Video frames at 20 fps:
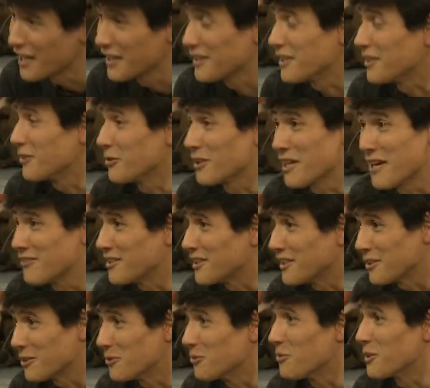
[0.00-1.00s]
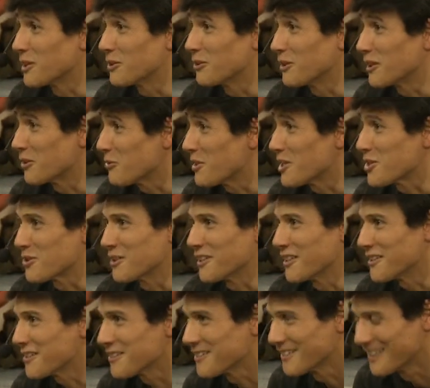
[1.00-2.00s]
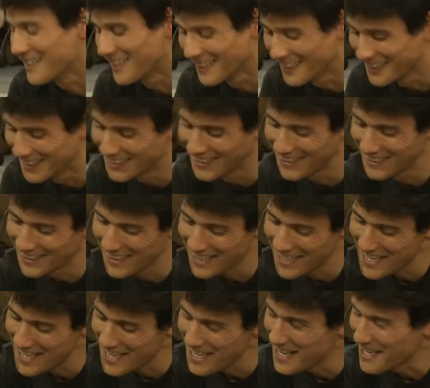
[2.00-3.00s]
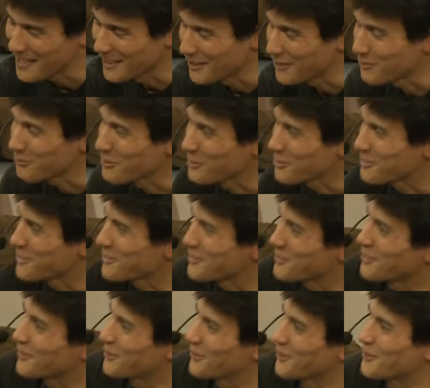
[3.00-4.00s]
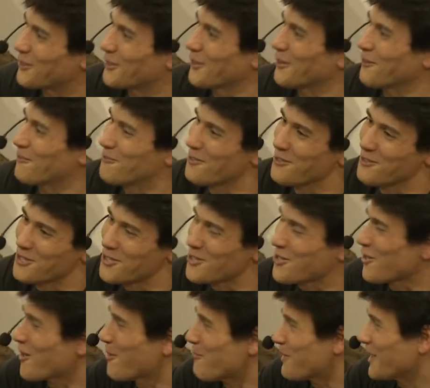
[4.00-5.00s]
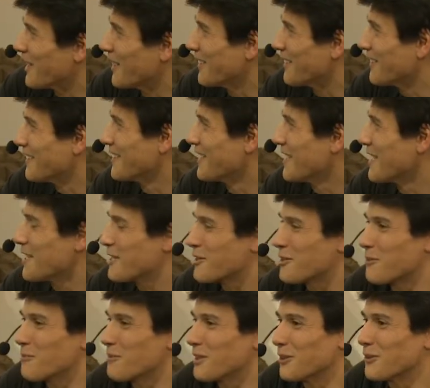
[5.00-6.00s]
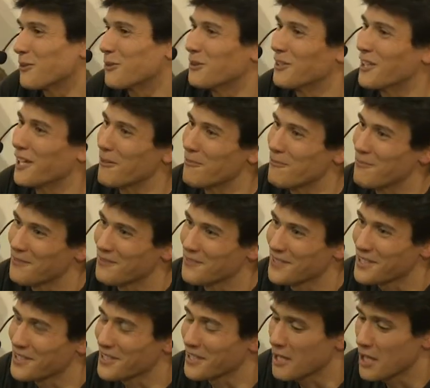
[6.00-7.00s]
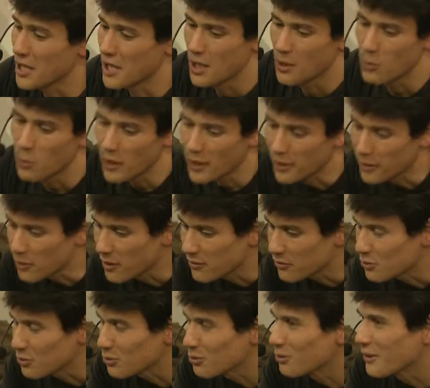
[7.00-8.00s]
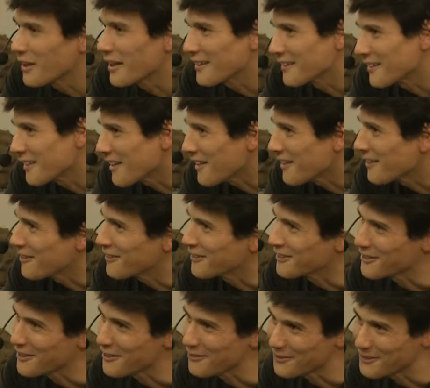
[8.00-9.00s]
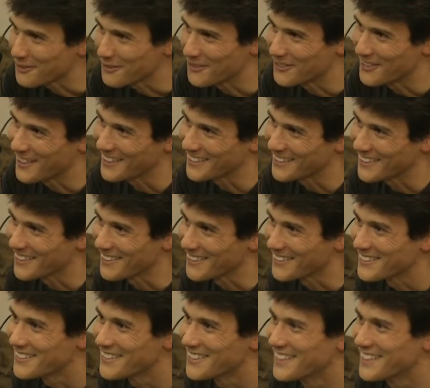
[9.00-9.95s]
They don't have any clue what an equation is. And it was this little girl, very charming, coming to them and saying, "Why you have to do that now, and you have to do that now."